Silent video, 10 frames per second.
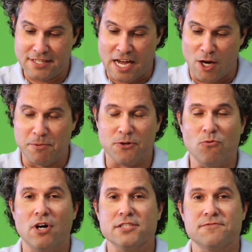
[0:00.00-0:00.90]
Albert
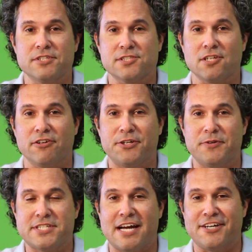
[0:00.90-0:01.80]
wants Vin Scully to
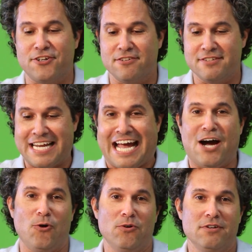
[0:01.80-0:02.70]
retire
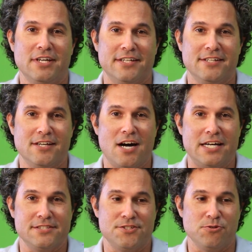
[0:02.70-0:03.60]
now and
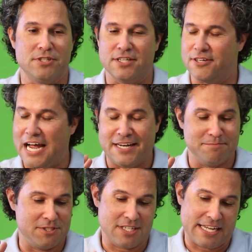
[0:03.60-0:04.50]
not do another. I
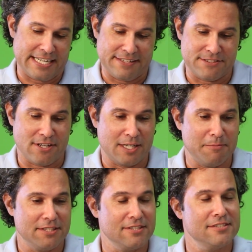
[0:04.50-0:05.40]
can't even talk about this.